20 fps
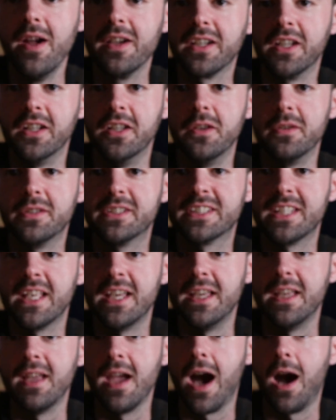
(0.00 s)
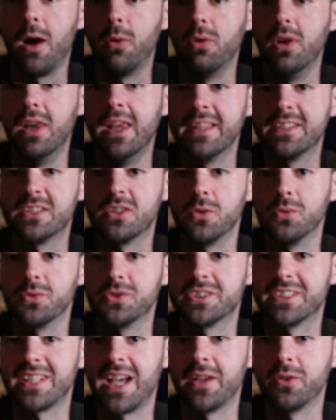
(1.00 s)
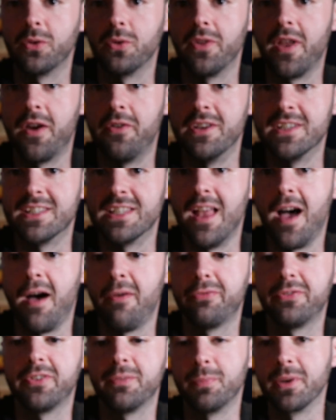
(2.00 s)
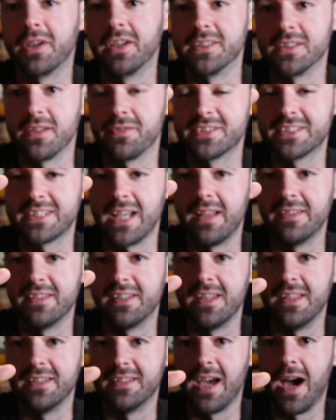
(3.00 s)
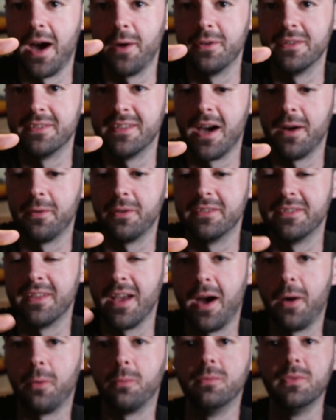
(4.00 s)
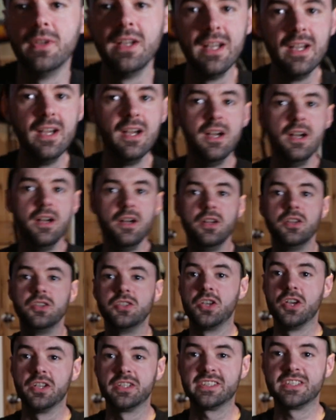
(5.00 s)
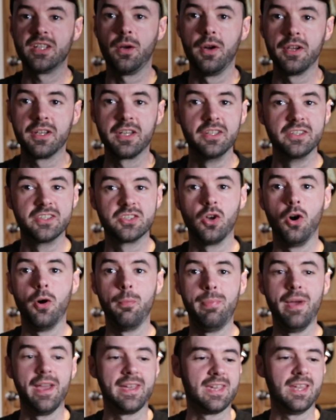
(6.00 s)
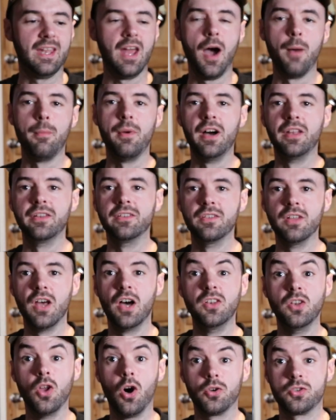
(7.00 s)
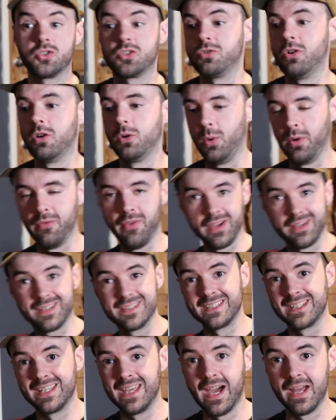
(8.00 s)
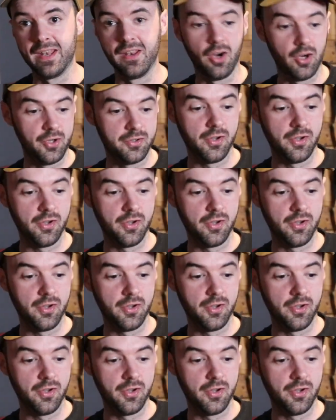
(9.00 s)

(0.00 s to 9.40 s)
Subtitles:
Can you see how little saddle there is left? Because I've sanded it down and down and down, just so I can sort of pick it up and not struggle with it. Because again, I